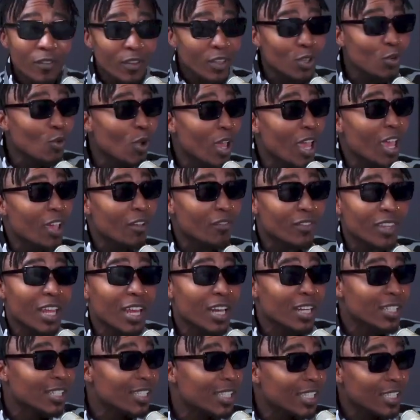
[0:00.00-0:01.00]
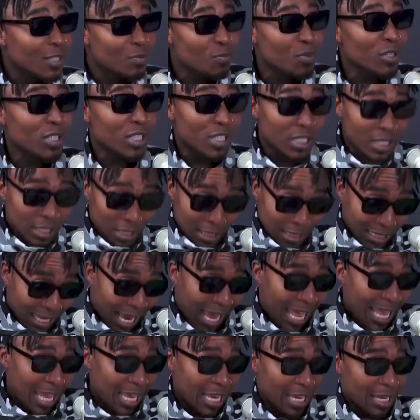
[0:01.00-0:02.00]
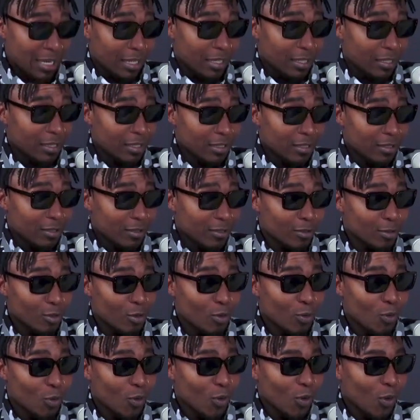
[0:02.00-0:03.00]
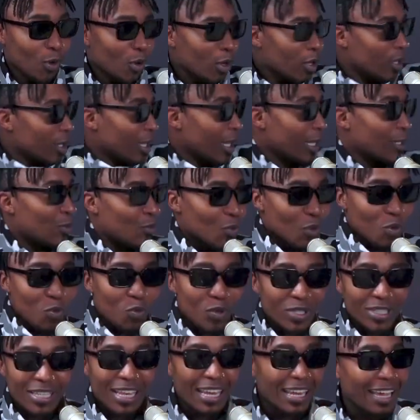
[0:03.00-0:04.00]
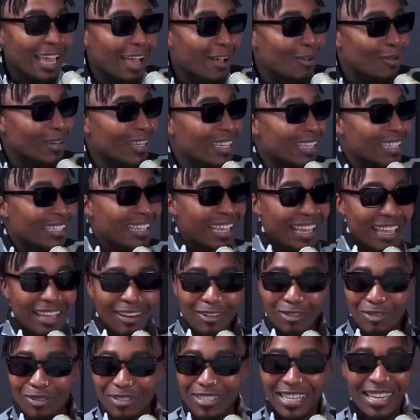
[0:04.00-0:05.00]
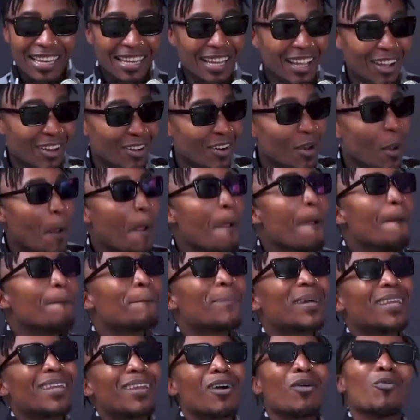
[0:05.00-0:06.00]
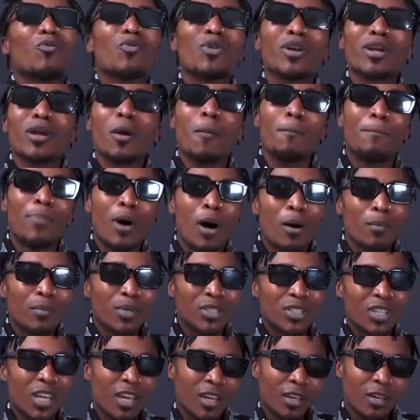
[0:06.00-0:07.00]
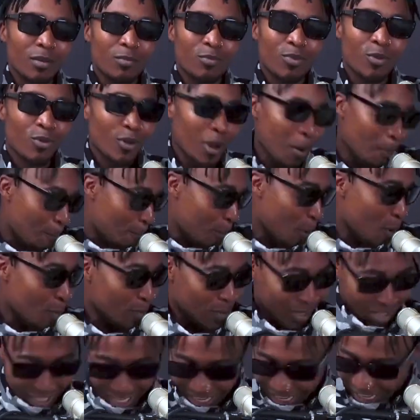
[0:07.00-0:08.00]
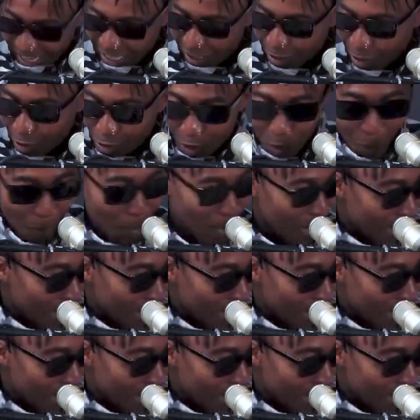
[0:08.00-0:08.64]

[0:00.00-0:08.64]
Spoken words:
So whatever you have that is suspicious is kain, you know. That's when we take out But now I'm wearing a bomber jacket, bro. That bomber jacket has